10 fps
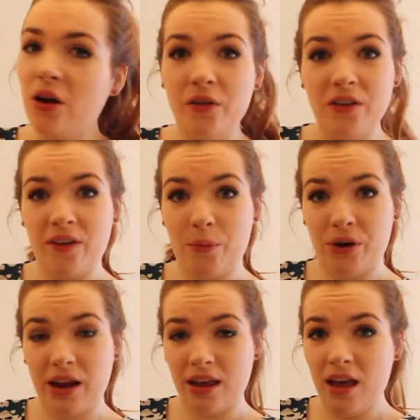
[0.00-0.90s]
got this
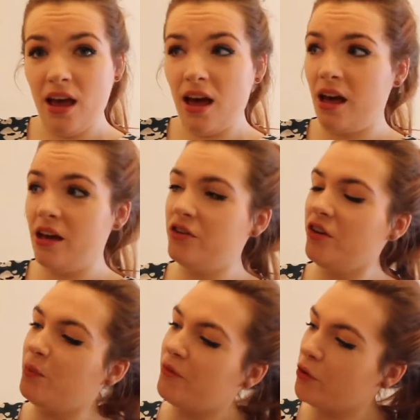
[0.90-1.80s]
fabric
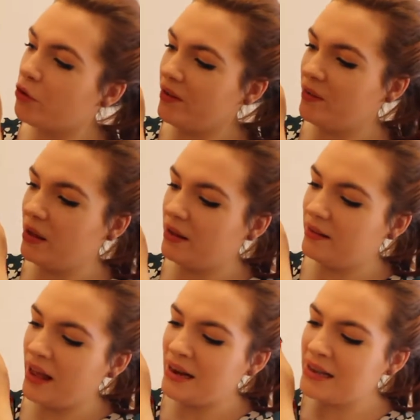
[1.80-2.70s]
just before
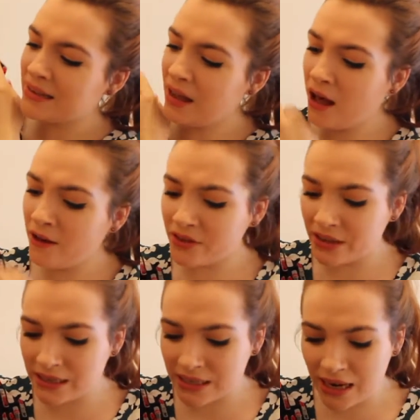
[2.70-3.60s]
Christmas, and it's
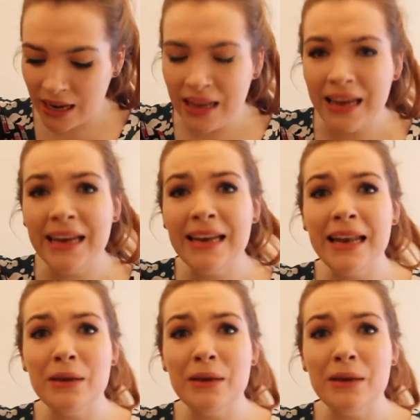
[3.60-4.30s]
covered in